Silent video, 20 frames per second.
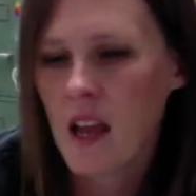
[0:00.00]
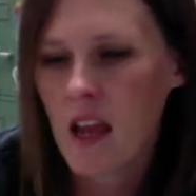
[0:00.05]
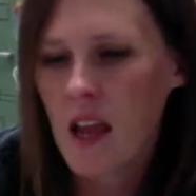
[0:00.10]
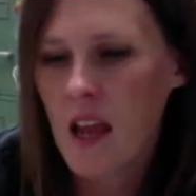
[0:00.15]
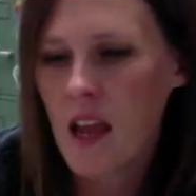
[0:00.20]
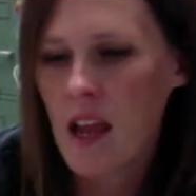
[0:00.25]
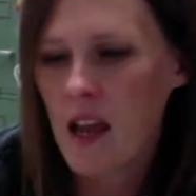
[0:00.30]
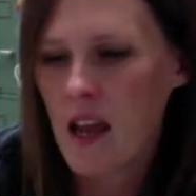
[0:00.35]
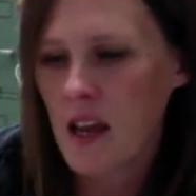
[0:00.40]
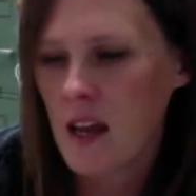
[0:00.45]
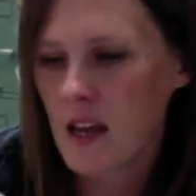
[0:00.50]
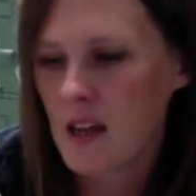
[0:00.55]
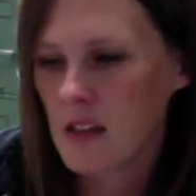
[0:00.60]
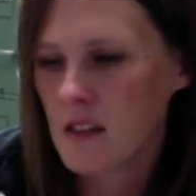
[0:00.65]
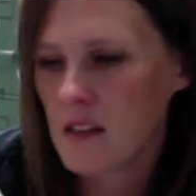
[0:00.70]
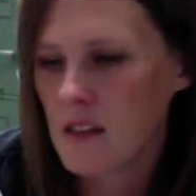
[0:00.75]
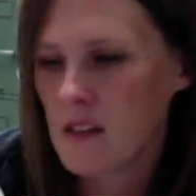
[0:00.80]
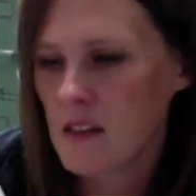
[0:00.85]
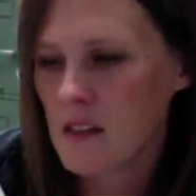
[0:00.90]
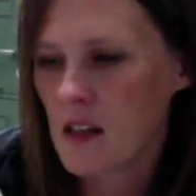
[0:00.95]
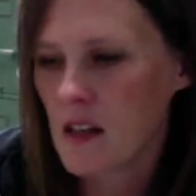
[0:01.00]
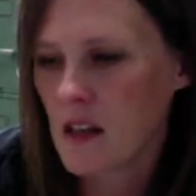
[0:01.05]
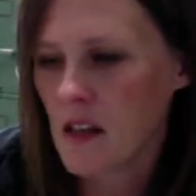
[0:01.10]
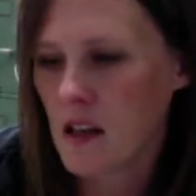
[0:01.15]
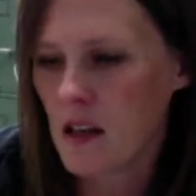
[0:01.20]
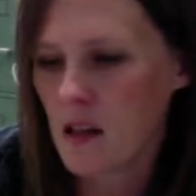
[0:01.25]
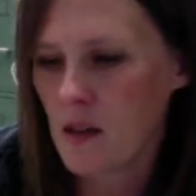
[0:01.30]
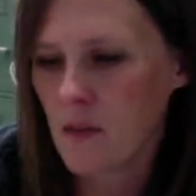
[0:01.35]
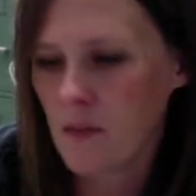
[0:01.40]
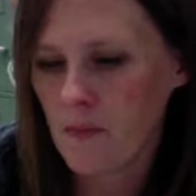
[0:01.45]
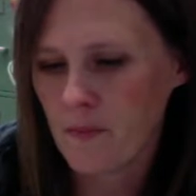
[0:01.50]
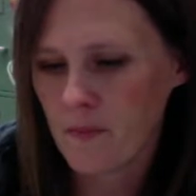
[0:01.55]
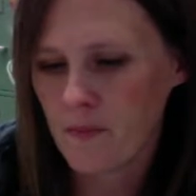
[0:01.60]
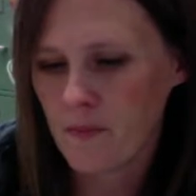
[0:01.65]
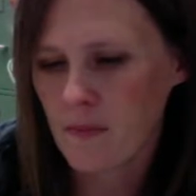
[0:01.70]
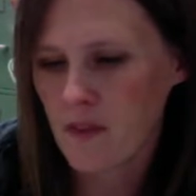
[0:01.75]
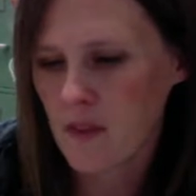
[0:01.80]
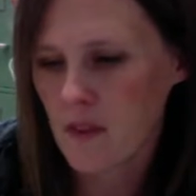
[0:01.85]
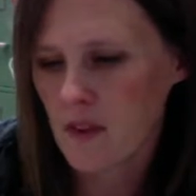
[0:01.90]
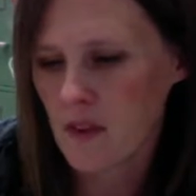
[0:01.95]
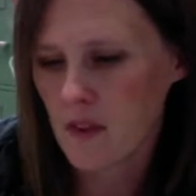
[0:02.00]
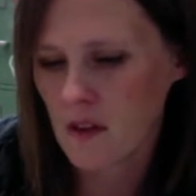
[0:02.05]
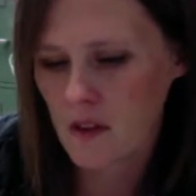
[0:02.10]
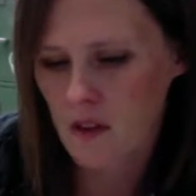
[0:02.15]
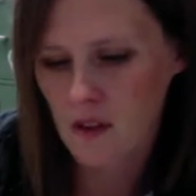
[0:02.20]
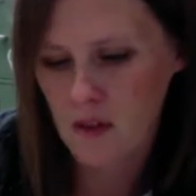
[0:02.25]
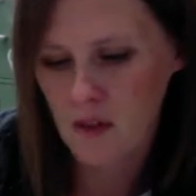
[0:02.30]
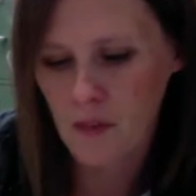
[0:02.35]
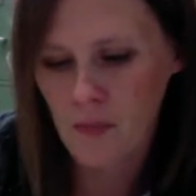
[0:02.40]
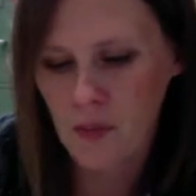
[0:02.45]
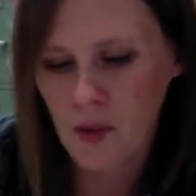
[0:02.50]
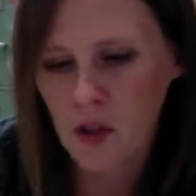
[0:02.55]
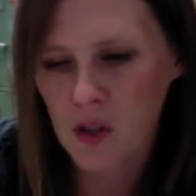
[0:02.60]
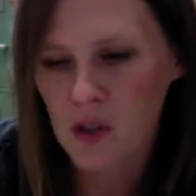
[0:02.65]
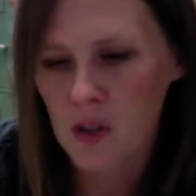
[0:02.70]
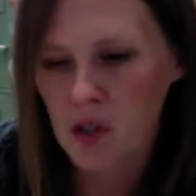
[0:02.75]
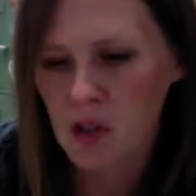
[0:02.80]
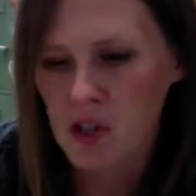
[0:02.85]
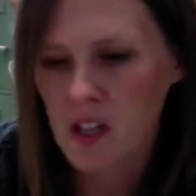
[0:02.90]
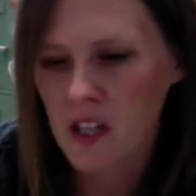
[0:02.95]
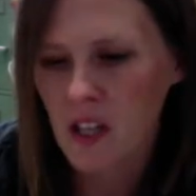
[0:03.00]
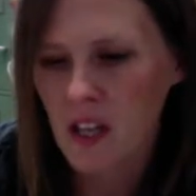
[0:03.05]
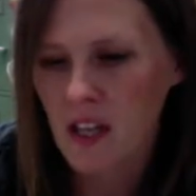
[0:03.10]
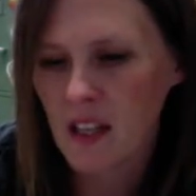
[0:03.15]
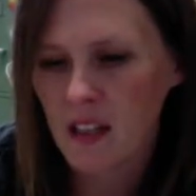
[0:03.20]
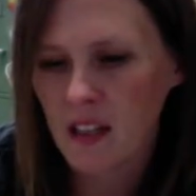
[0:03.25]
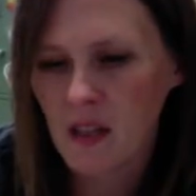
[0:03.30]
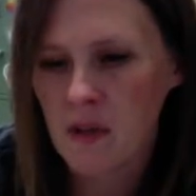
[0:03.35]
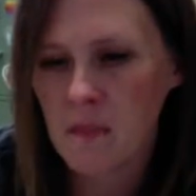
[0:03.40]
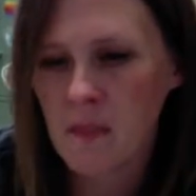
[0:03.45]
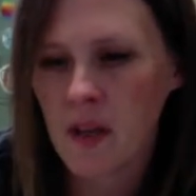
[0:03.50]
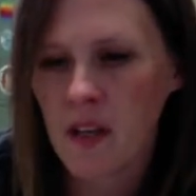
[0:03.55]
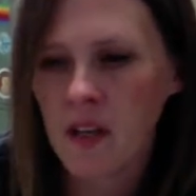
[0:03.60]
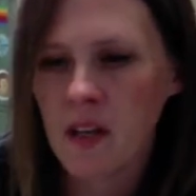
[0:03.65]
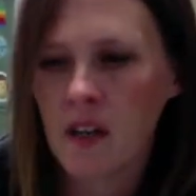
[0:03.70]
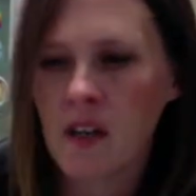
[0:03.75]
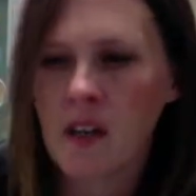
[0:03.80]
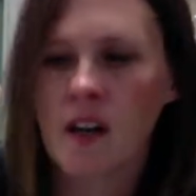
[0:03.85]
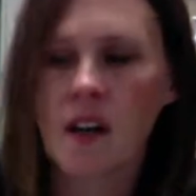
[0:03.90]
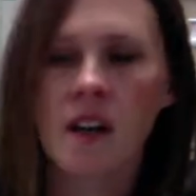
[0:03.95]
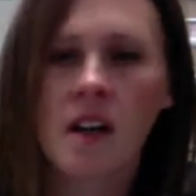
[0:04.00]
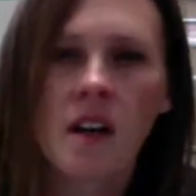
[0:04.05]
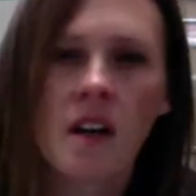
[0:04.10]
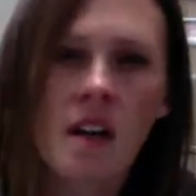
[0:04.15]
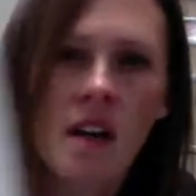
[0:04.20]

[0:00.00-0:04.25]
and the books are slightly bigger,